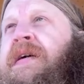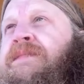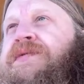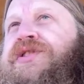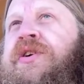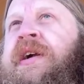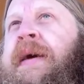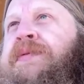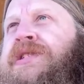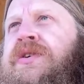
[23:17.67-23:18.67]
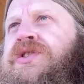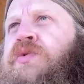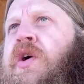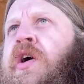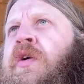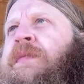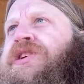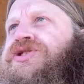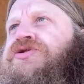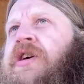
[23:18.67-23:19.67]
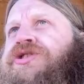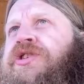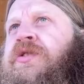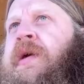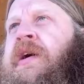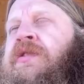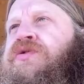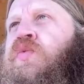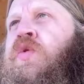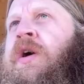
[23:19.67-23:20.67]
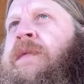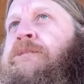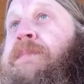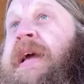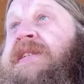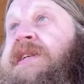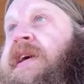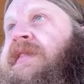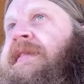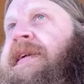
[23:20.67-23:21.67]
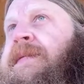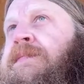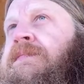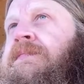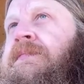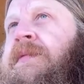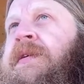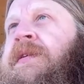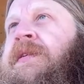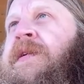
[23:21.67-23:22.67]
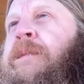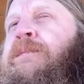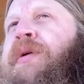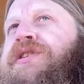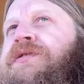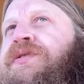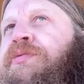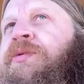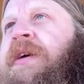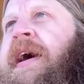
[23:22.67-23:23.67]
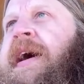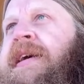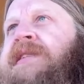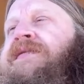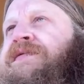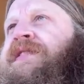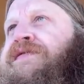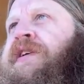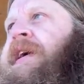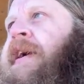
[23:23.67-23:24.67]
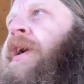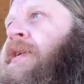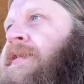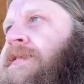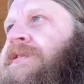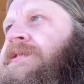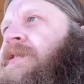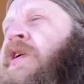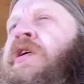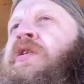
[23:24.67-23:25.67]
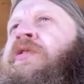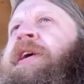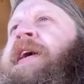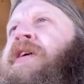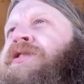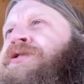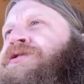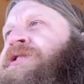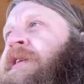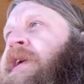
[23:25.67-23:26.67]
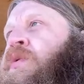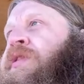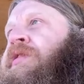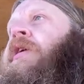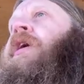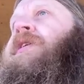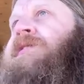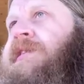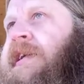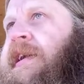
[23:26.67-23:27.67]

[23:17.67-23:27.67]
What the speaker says: Certain episodes will all be structured around one basic theme, but through the eyes of different characters. All the characters dealing with loss in an